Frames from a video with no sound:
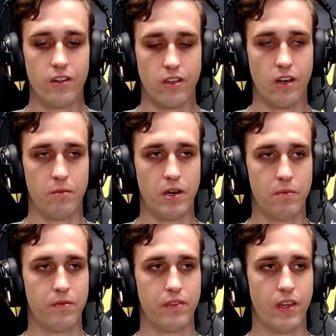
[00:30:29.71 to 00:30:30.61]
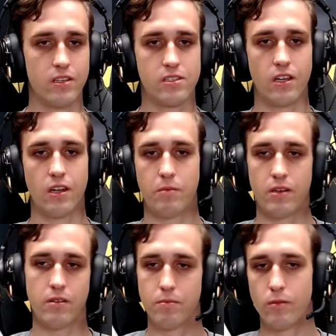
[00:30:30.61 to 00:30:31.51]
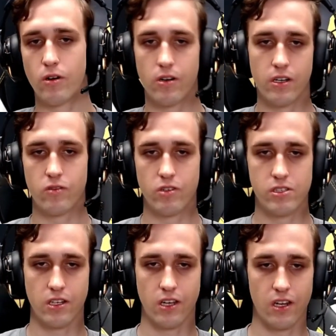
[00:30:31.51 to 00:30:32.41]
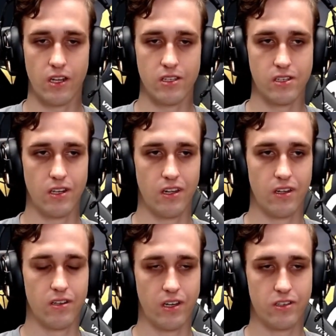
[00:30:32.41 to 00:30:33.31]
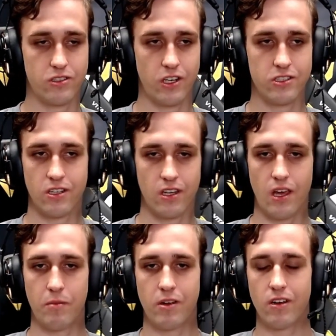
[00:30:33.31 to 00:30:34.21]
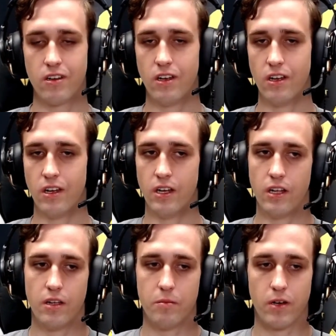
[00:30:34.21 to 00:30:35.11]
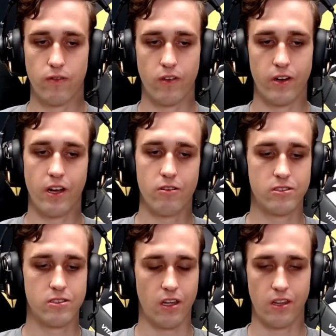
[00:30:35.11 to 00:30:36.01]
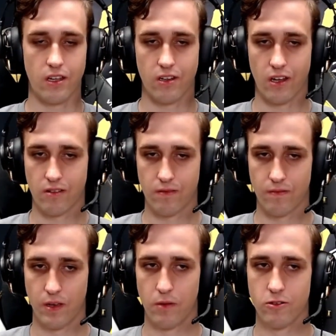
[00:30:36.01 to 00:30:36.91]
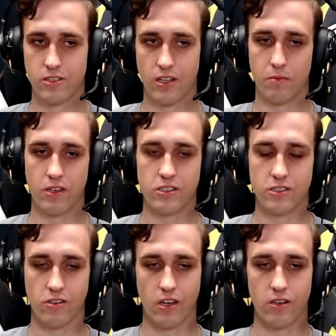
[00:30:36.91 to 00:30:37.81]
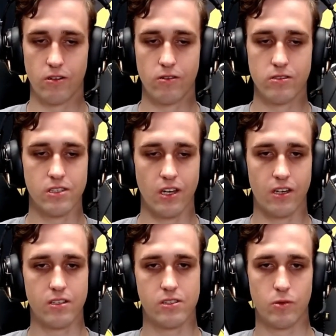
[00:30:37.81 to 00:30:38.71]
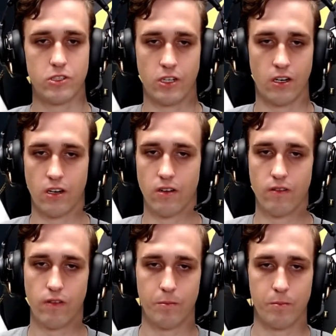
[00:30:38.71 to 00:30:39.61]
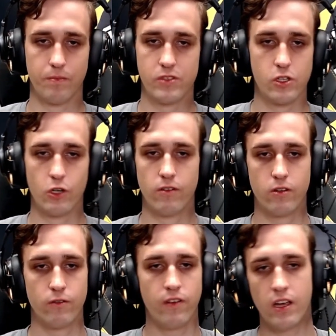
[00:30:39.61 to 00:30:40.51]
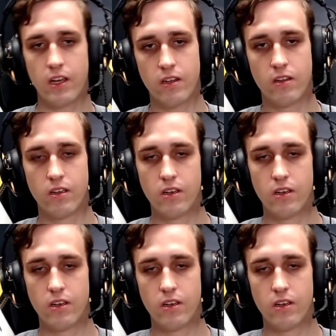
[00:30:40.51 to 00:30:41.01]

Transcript: come up, then it's gonna be more interesting, and then it's gonna like change the dynamic. But for now, I think like the most adaptation you can do is like switching from Sova to Fade,